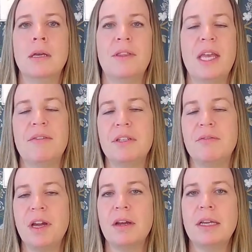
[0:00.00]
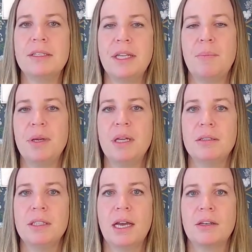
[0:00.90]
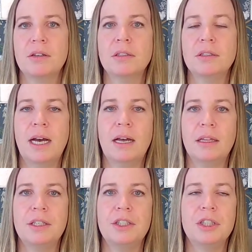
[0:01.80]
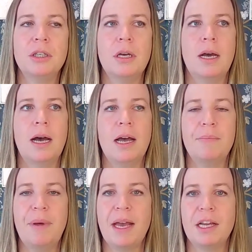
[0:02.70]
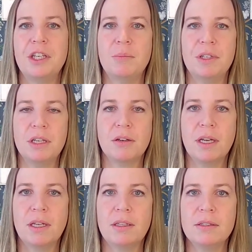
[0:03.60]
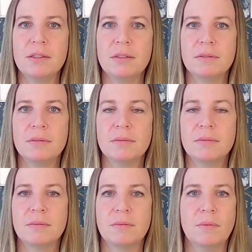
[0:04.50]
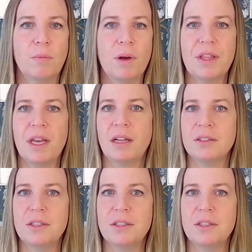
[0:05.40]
They have a very deep technical knowledge on packaging materials, what they all